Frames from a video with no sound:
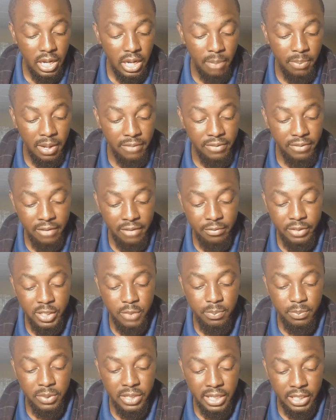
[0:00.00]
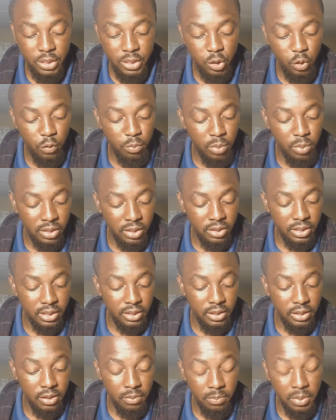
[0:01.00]
Above average production of
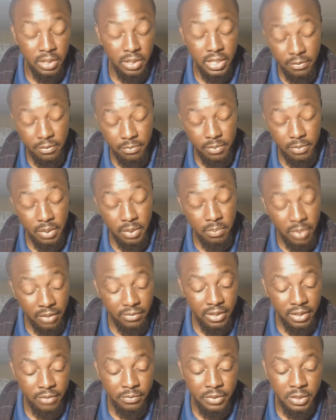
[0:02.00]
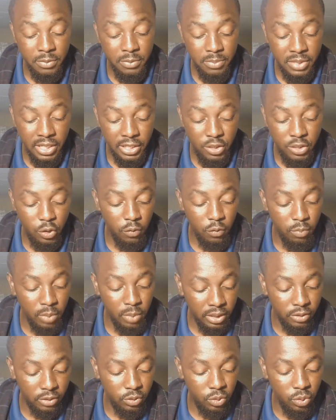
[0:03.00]
milk
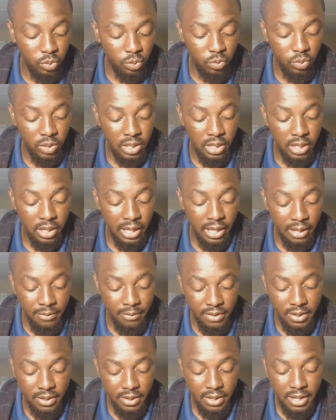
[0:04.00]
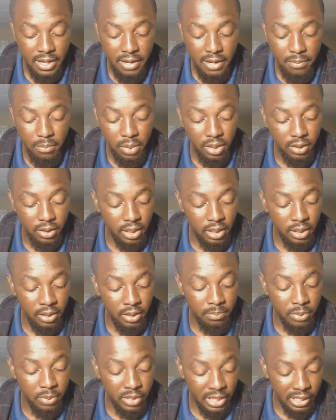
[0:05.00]
due to the heavy milk
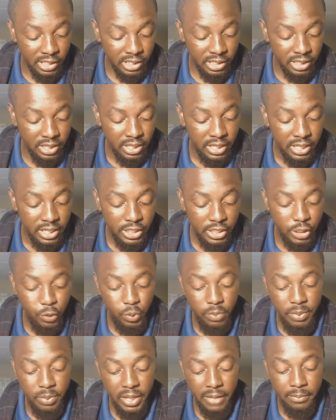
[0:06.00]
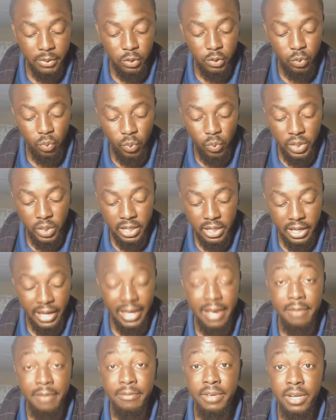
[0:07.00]
production, she will be able to wean a
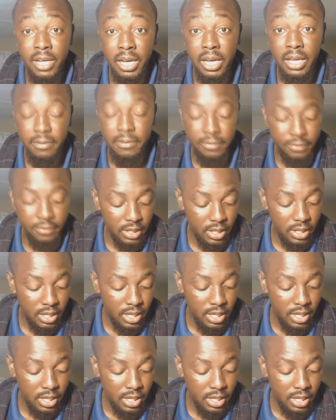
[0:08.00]
heavier calf.